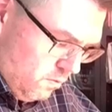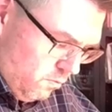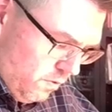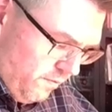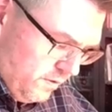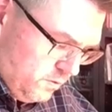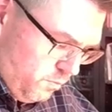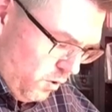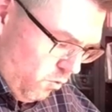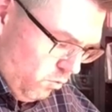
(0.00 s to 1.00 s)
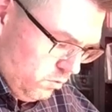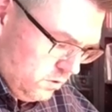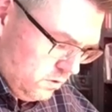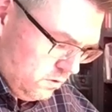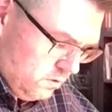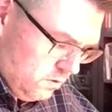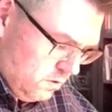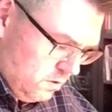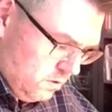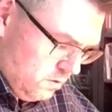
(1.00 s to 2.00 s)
with its poles. And